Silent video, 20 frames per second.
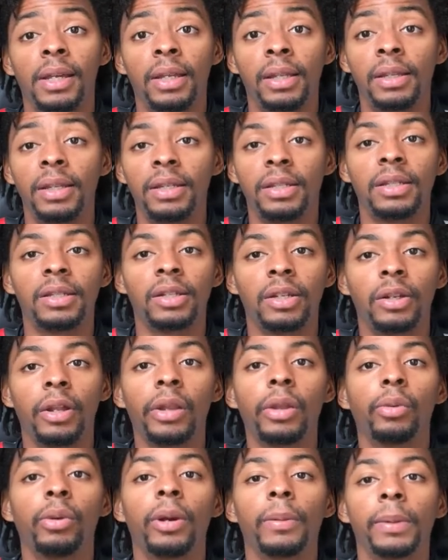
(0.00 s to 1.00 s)
And this is
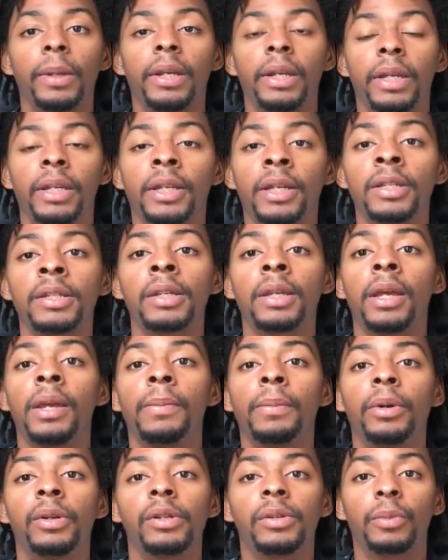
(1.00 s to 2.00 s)
another way of playing the guessing
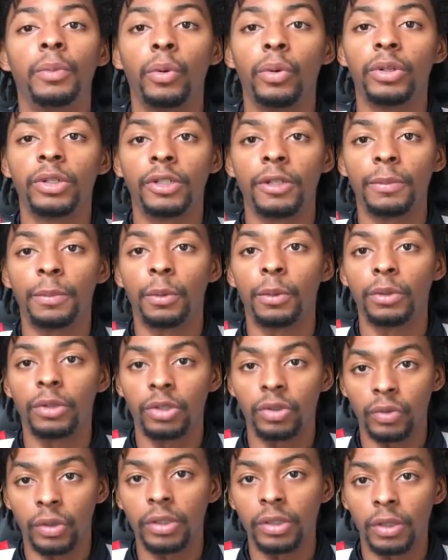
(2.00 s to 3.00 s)
game, but it's more simple and
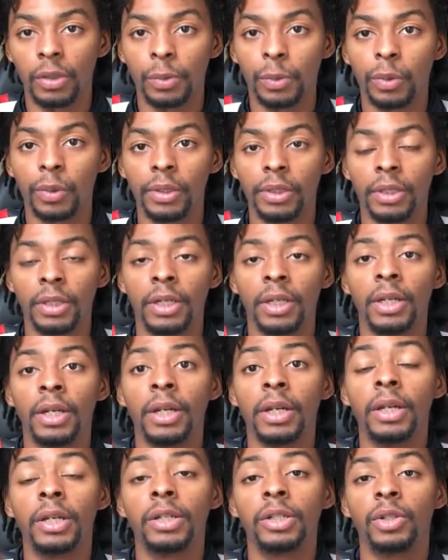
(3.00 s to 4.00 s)
straight to the point.
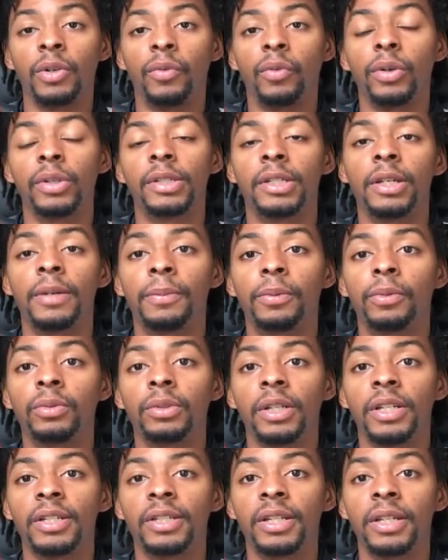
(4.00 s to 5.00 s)
So for example,
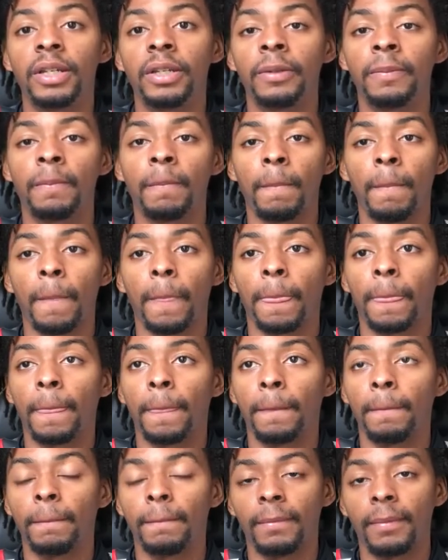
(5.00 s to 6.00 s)
let's say
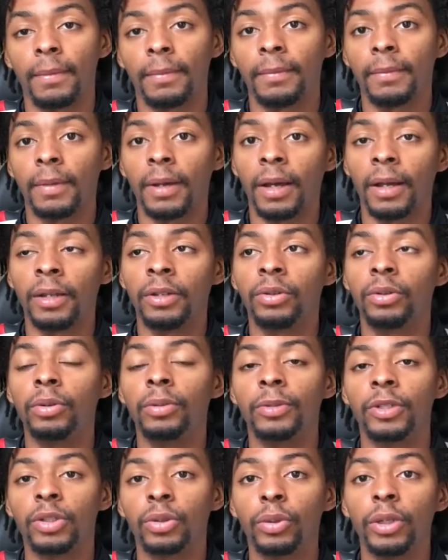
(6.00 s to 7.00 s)
I do a
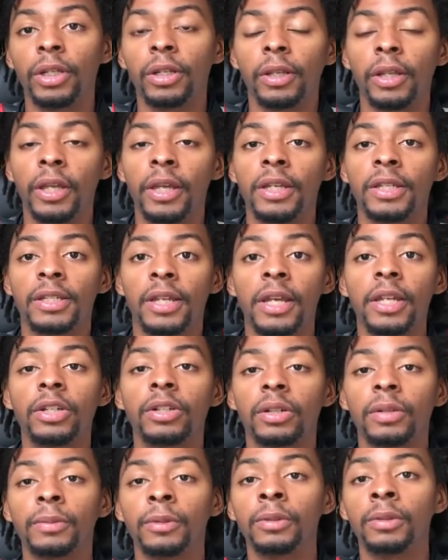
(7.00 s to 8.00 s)
between the legs hang
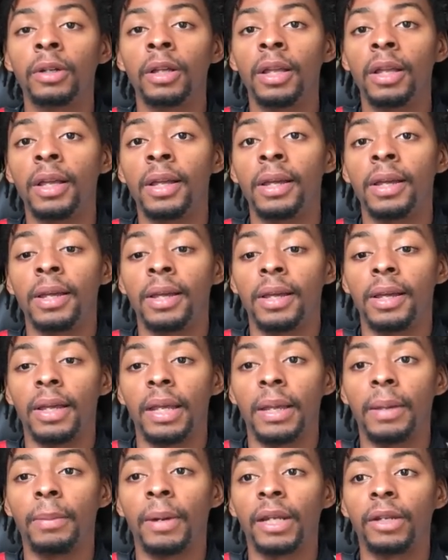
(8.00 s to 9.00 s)
dribble,
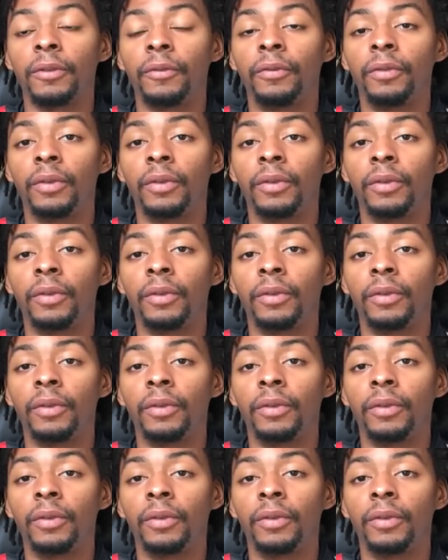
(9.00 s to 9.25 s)
and my